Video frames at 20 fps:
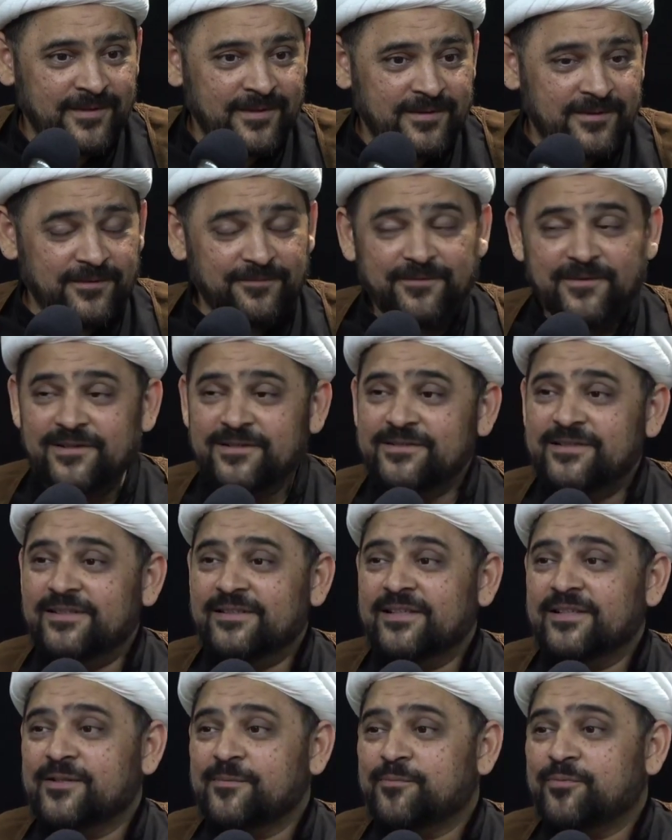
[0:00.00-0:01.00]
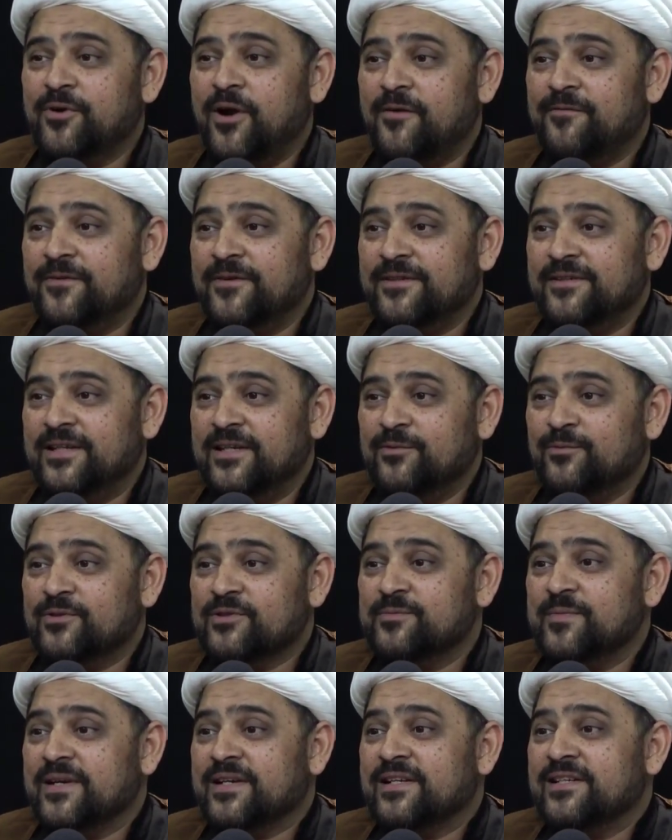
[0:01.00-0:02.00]
the first thing that the Prophet did
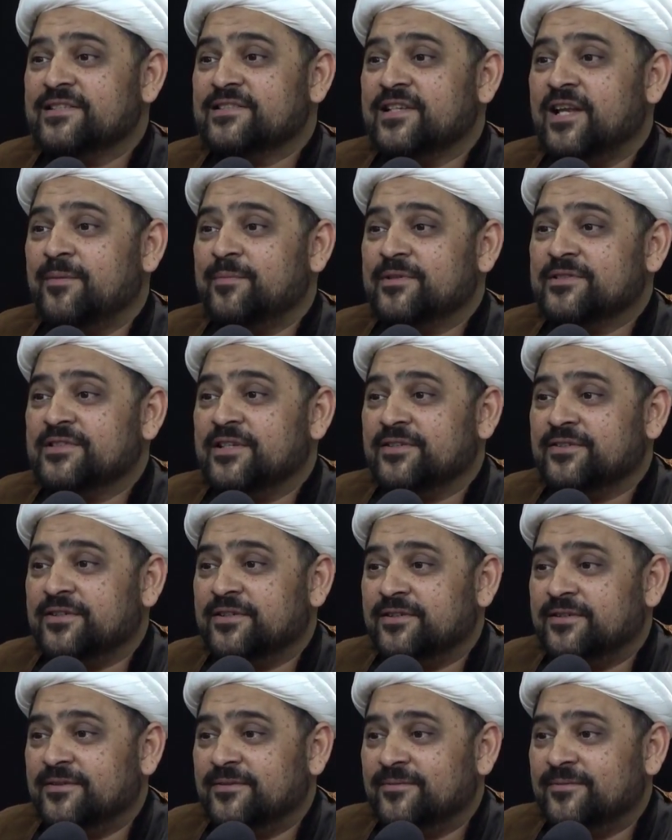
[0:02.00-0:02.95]
was make an Islamic center.